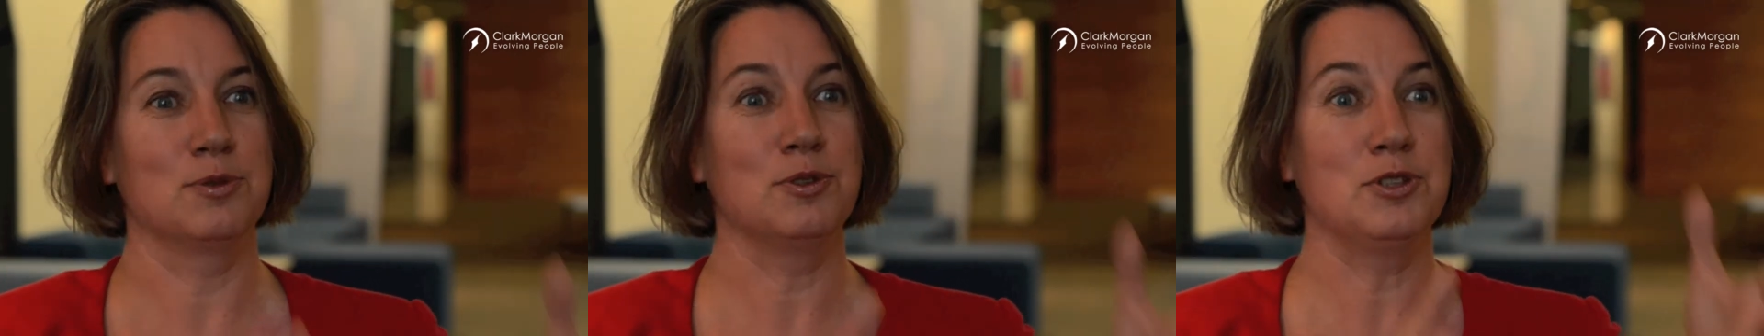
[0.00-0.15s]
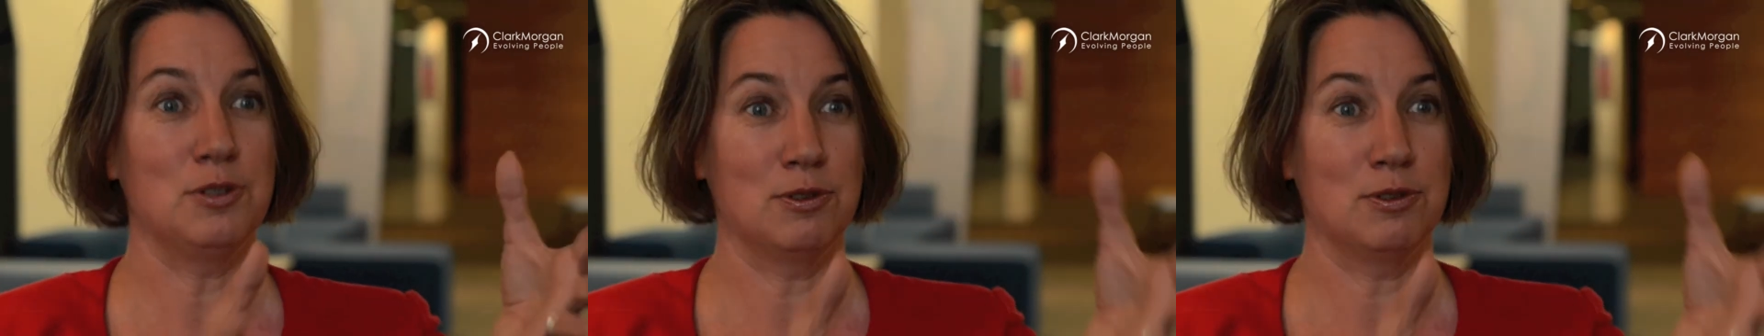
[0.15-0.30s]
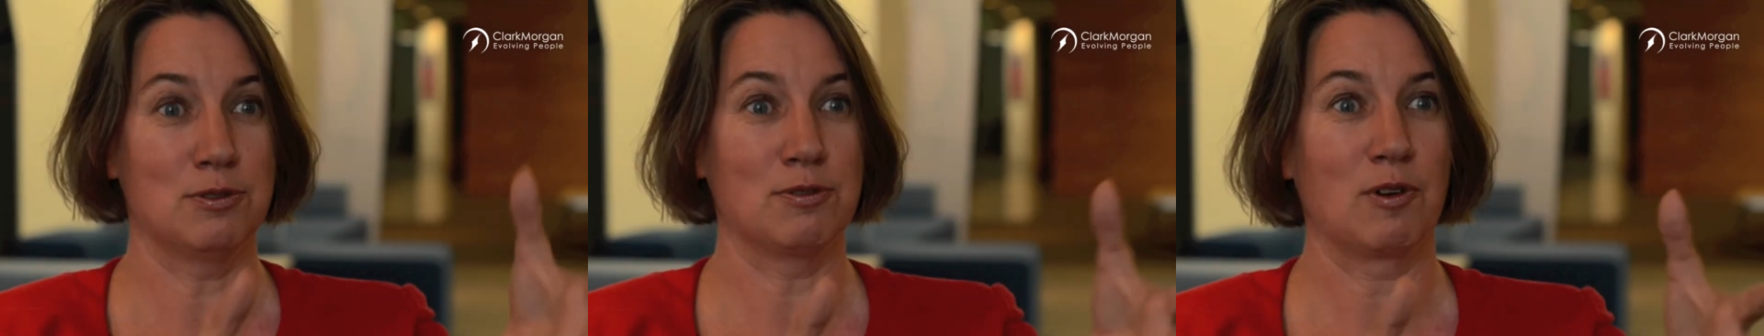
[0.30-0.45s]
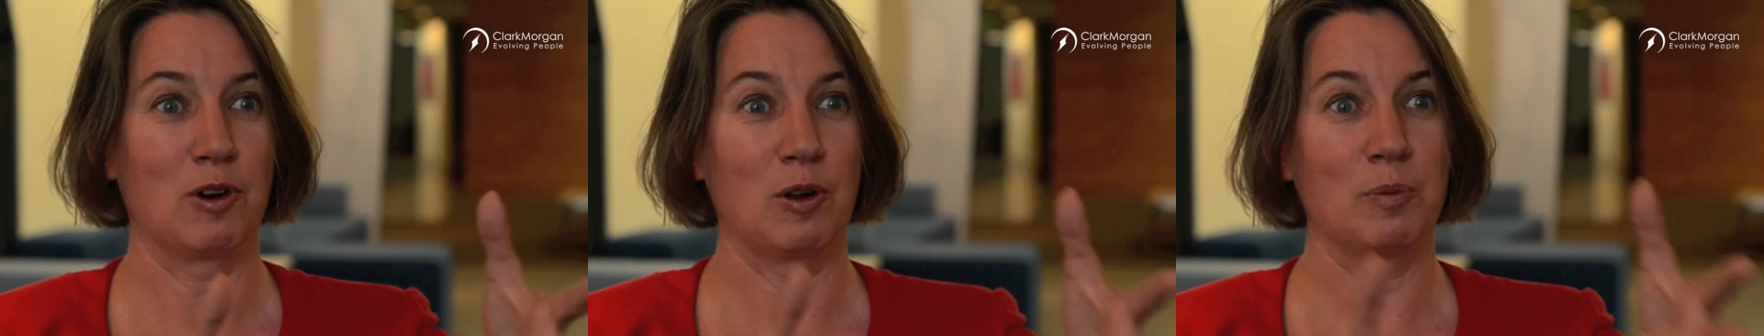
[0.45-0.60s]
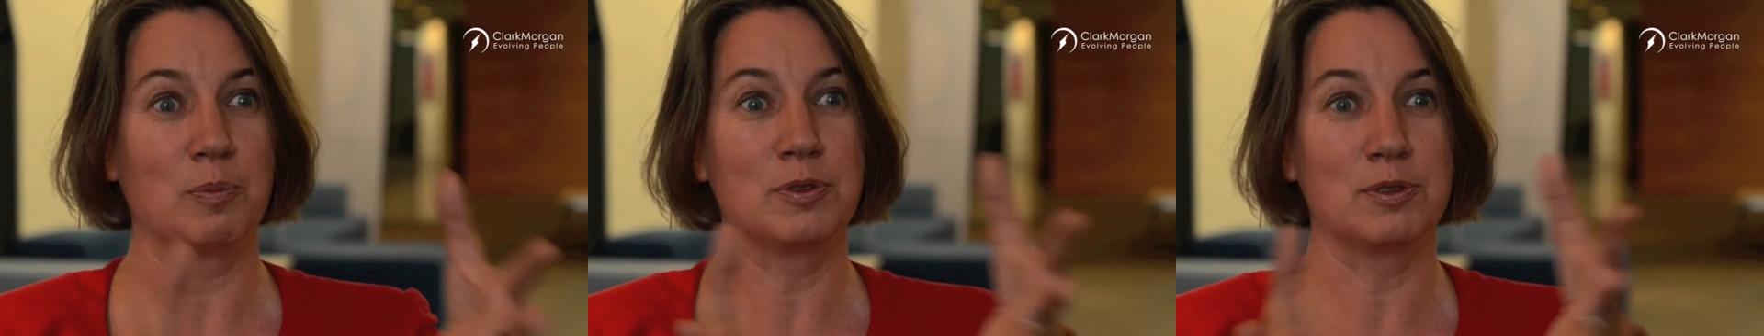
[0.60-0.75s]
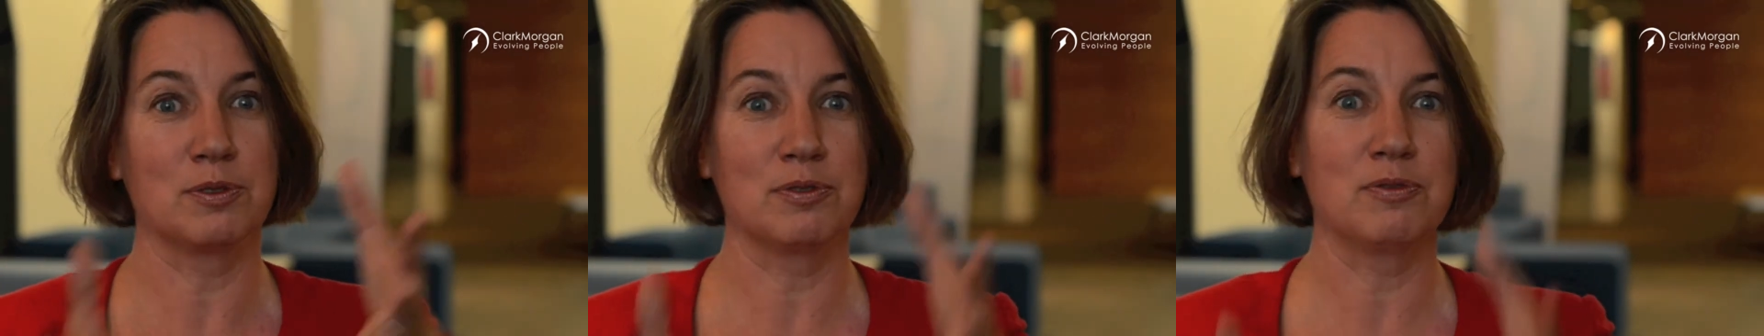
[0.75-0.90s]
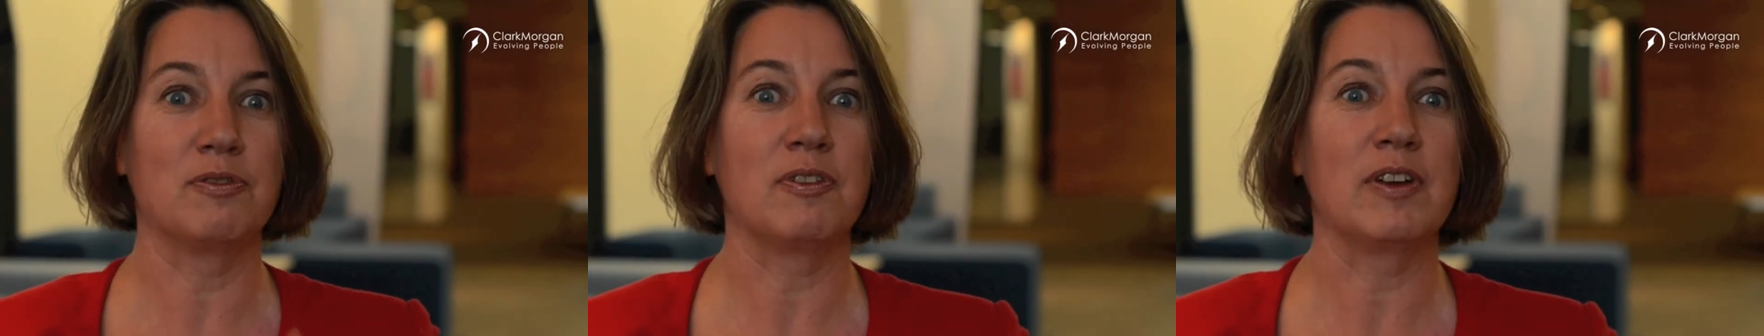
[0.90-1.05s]
to Europe,
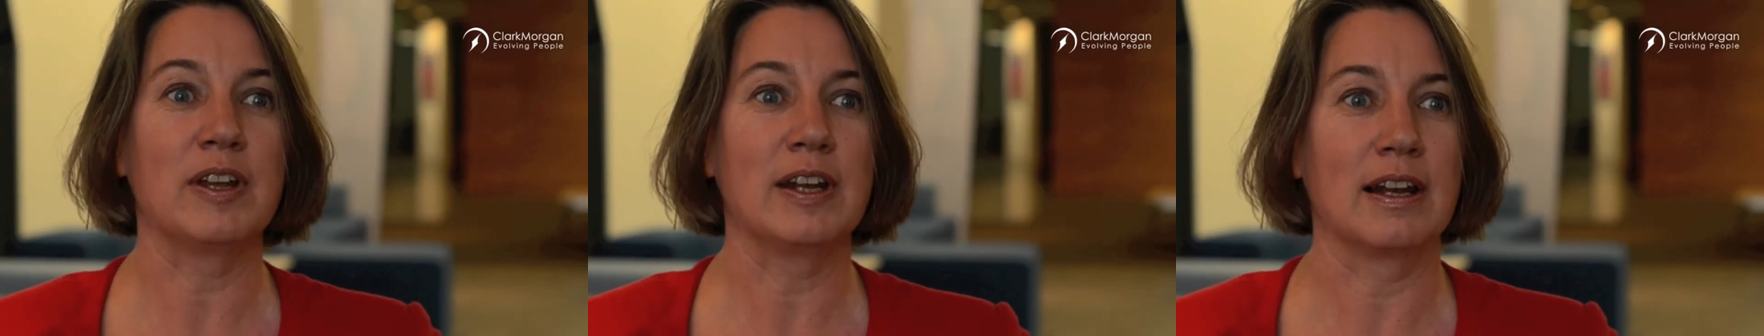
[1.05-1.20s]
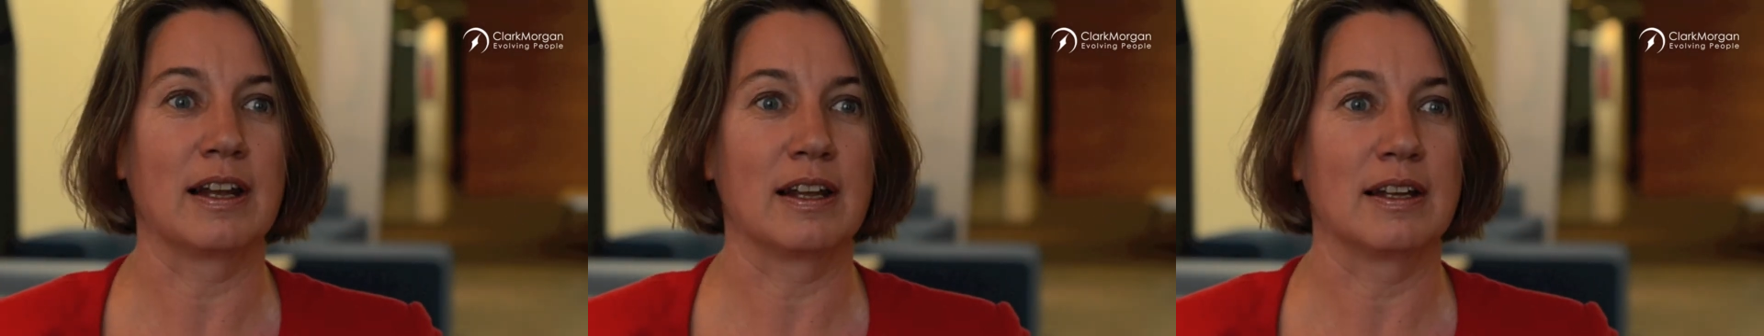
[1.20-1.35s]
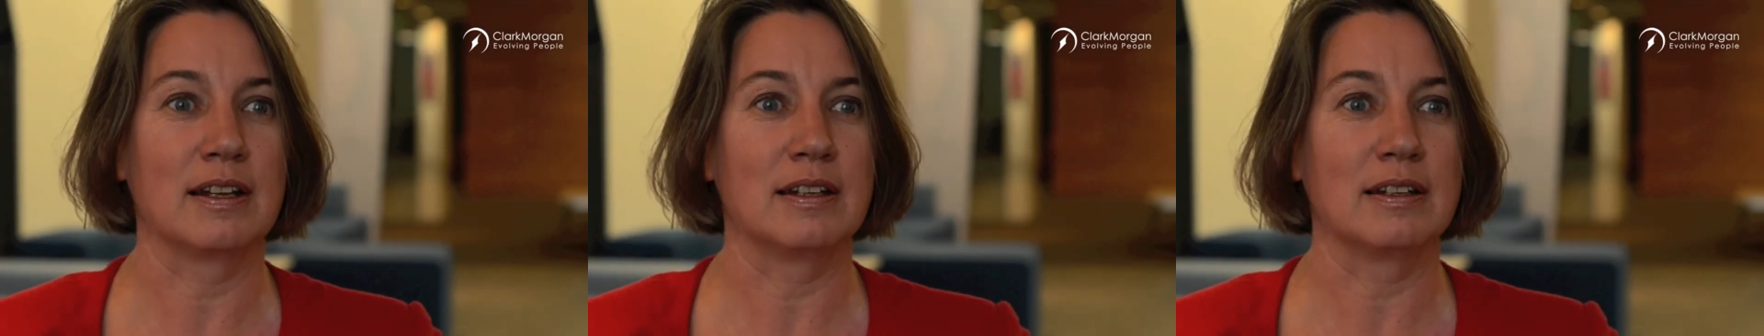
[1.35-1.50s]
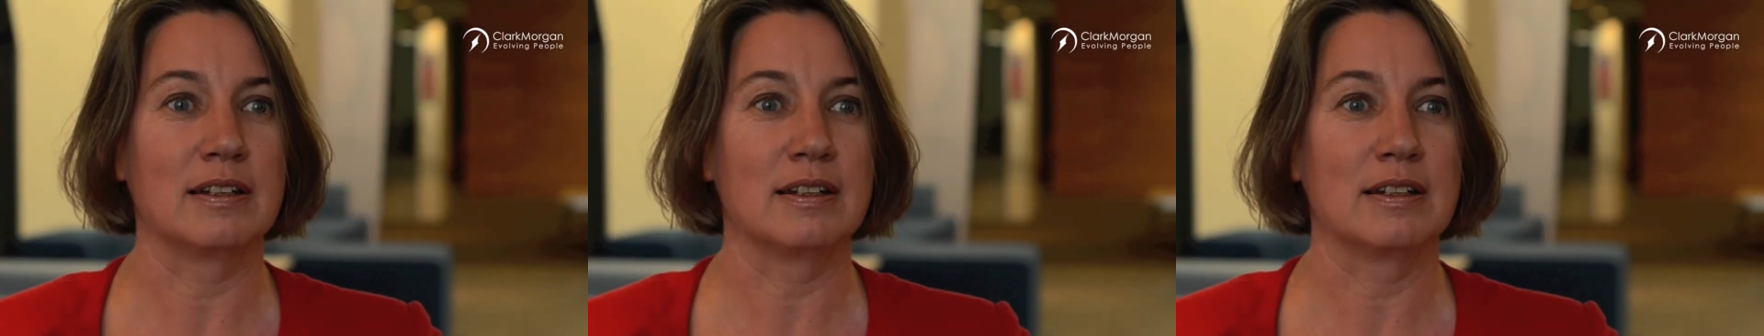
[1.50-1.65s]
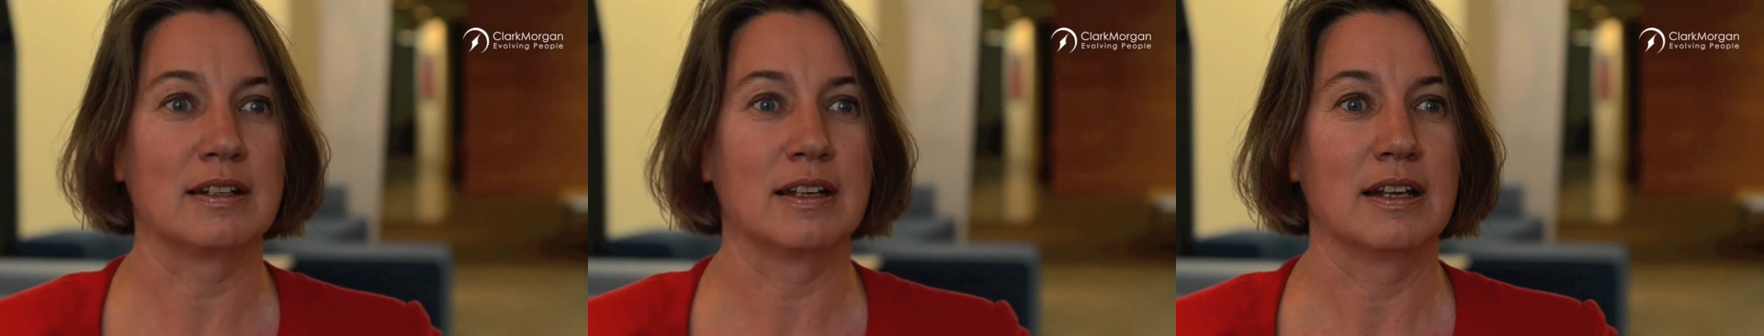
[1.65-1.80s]
to Finland